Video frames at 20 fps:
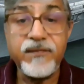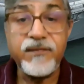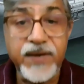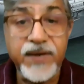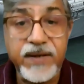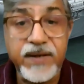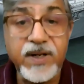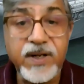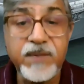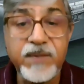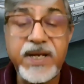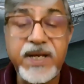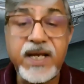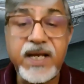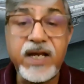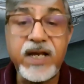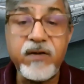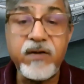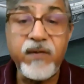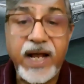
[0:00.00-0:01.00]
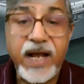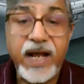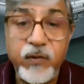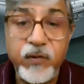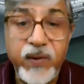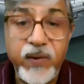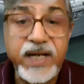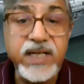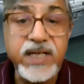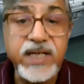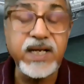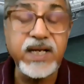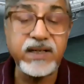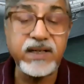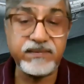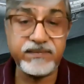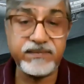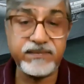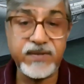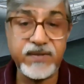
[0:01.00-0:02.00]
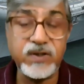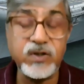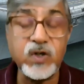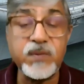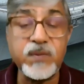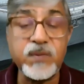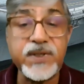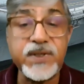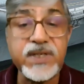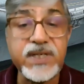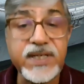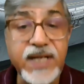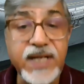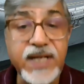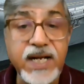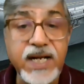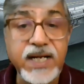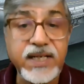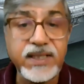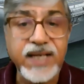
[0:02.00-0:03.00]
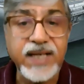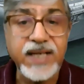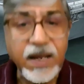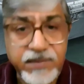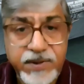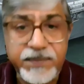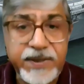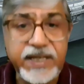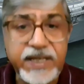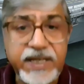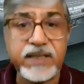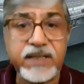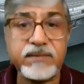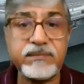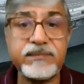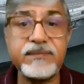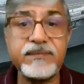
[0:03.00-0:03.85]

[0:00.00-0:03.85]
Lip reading: We will be evaluating your personality. I'm repeating.